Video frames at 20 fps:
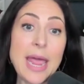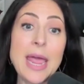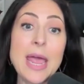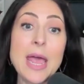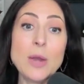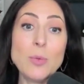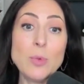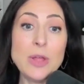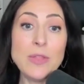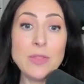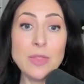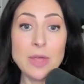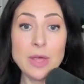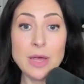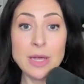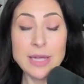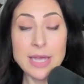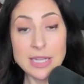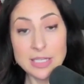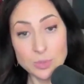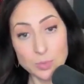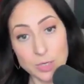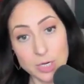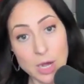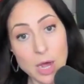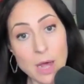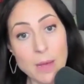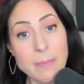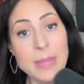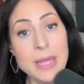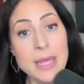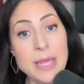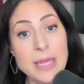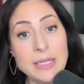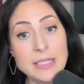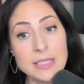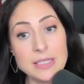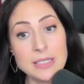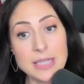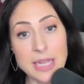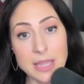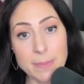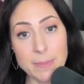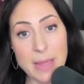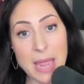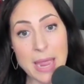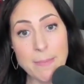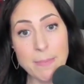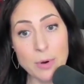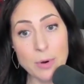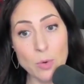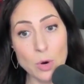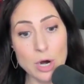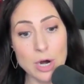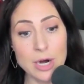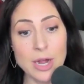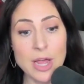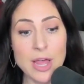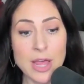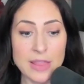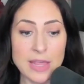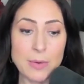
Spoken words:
And when the guests would come in to sign the paperwork,